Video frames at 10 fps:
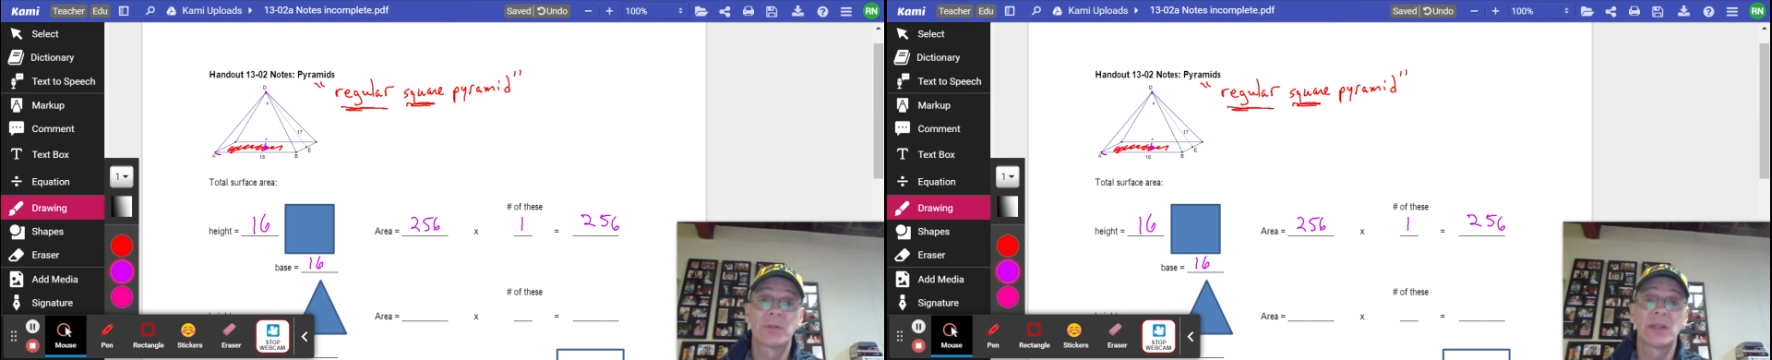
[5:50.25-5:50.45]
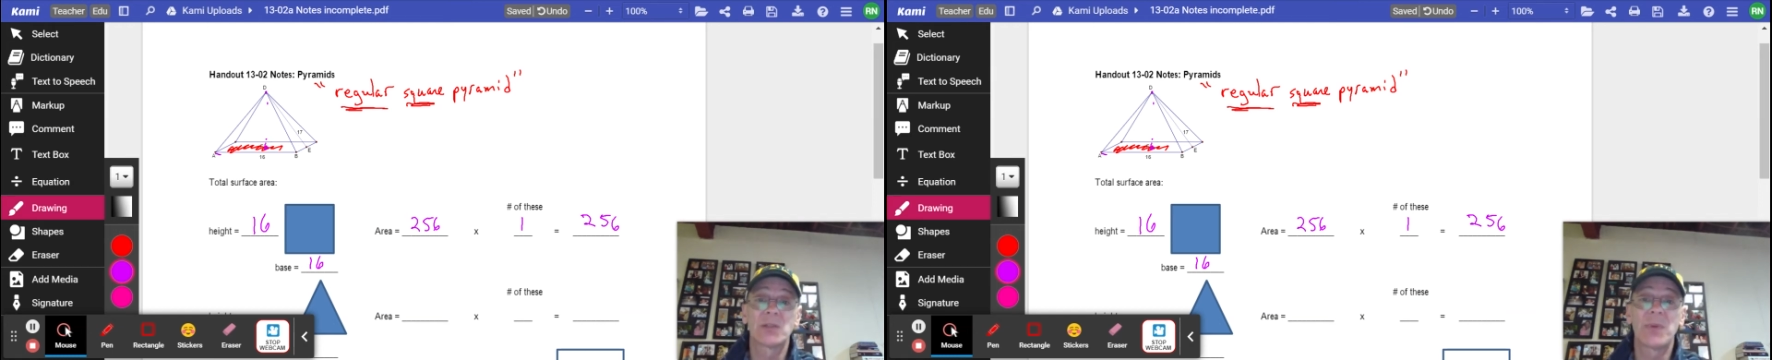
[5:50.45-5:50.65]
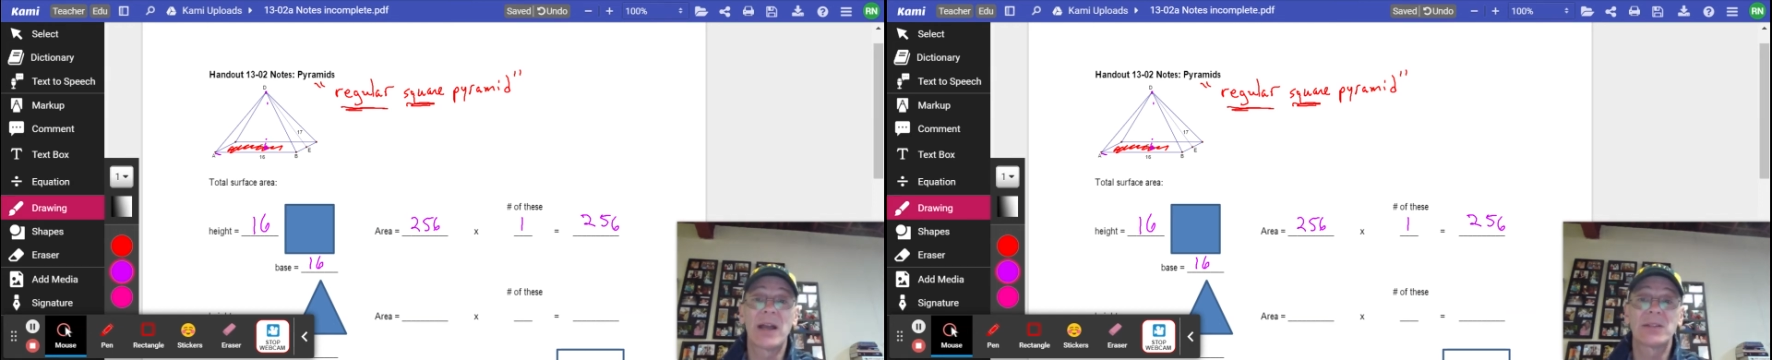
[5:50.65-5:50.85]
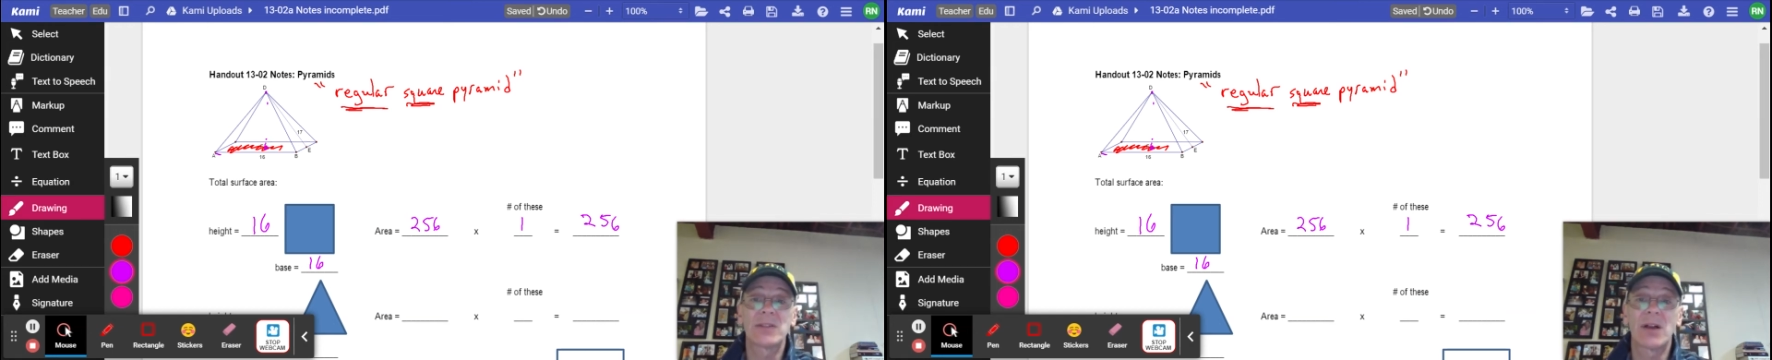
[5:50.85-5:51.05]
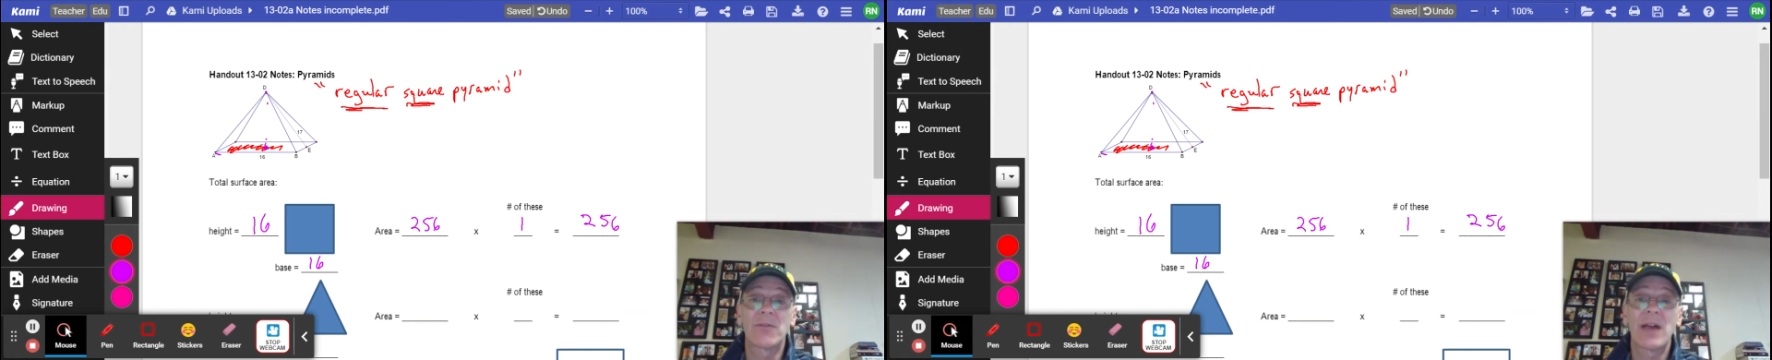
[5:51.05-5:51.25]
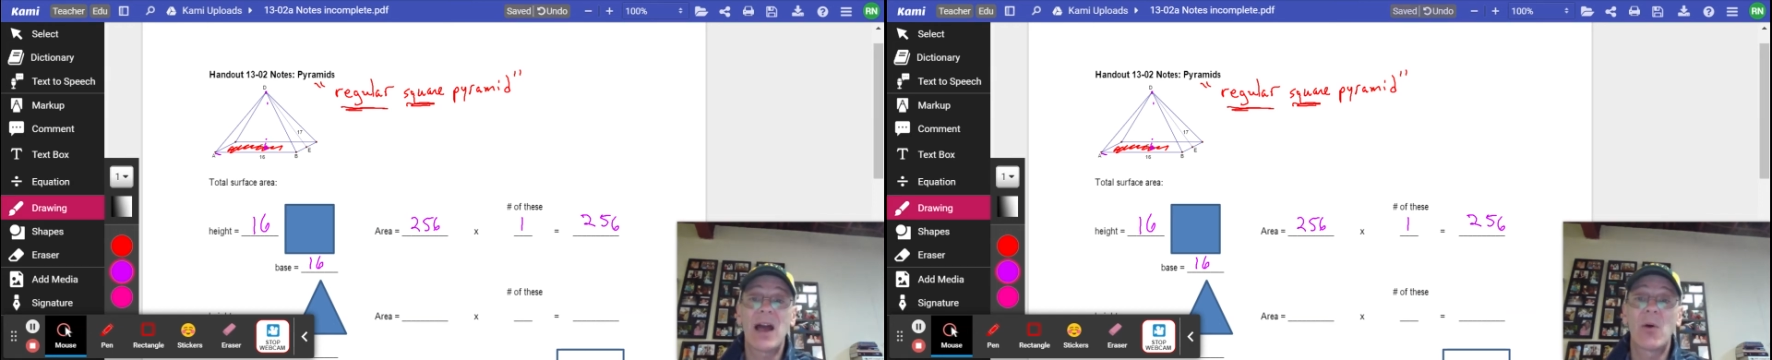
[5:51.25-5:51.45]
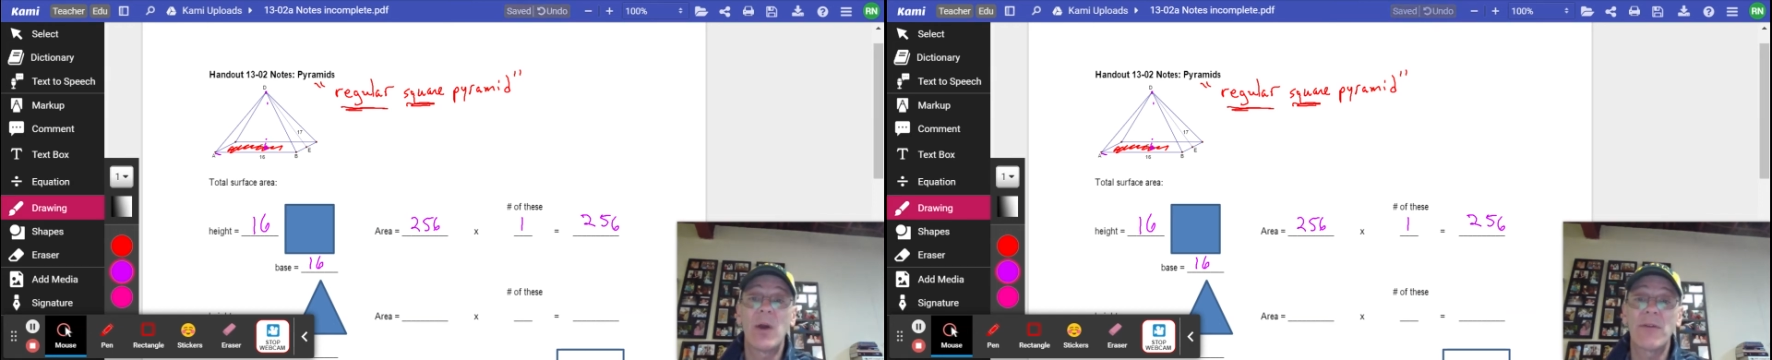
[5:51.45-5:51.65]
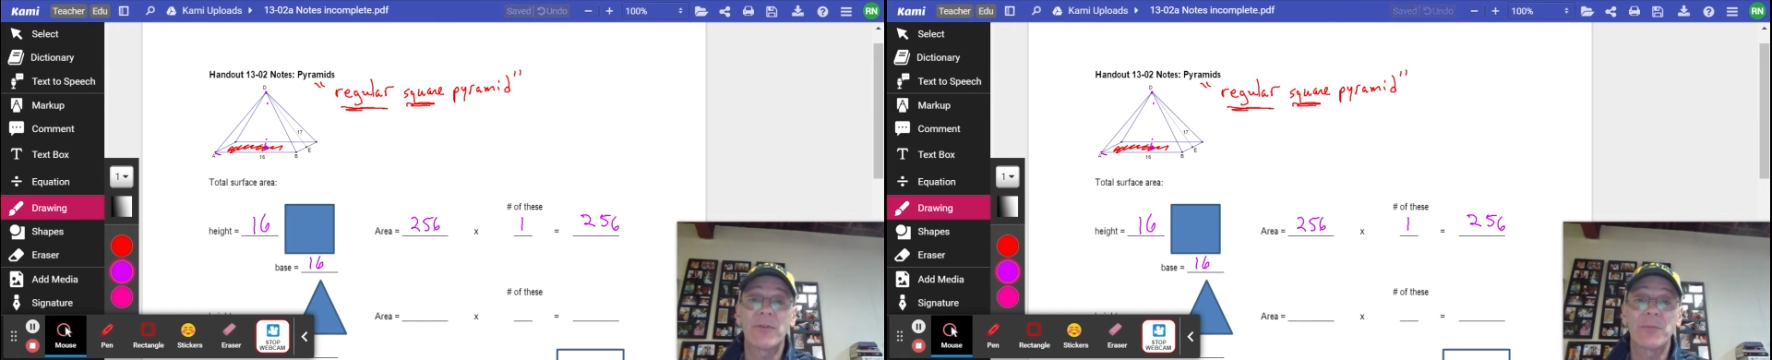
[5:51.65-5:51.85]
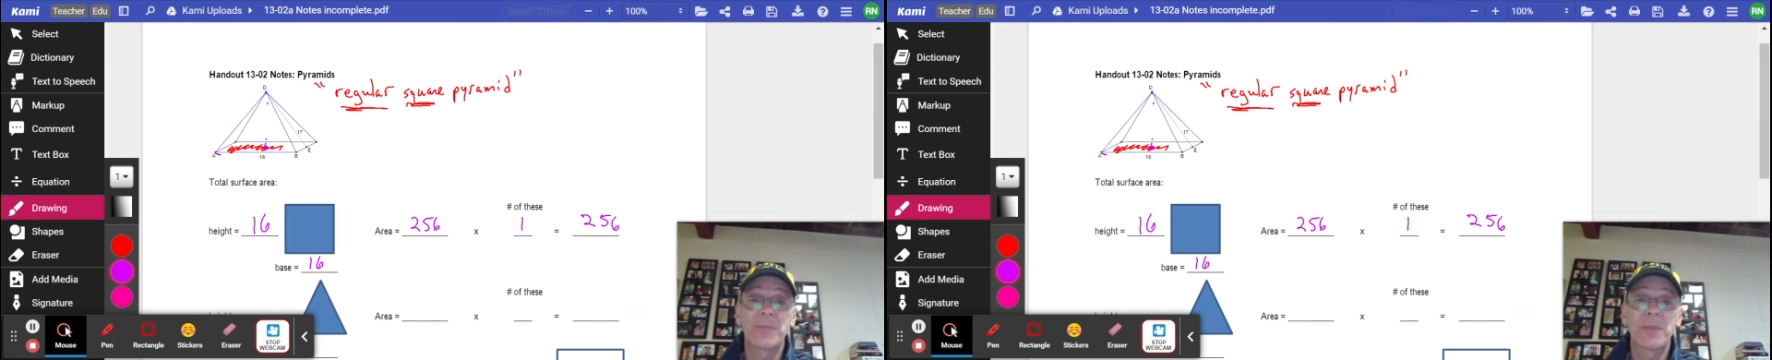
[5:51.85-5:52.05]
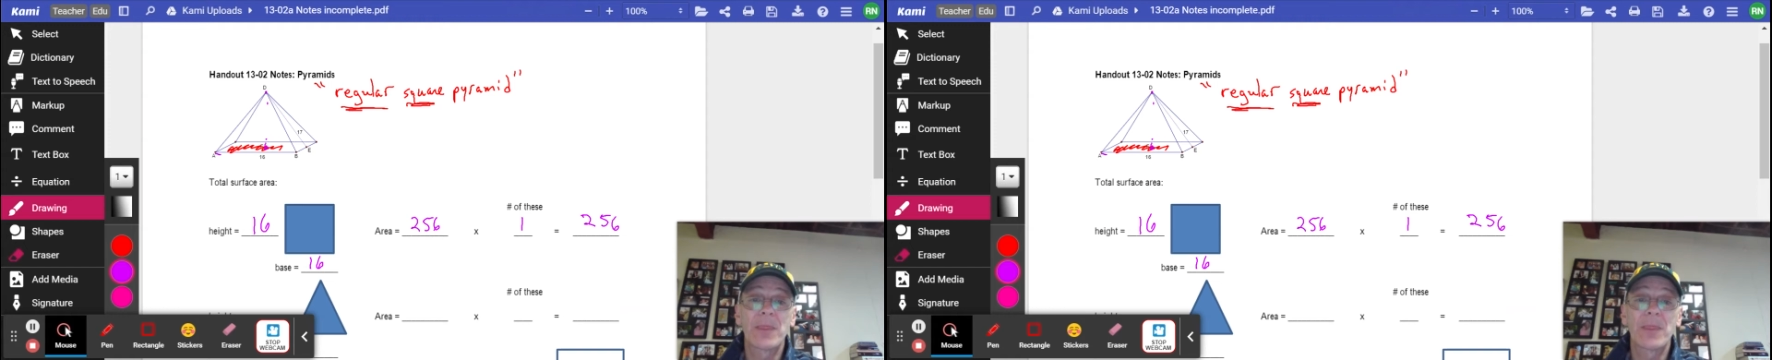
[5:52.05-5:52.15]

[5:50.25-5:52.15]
It's by itself. However,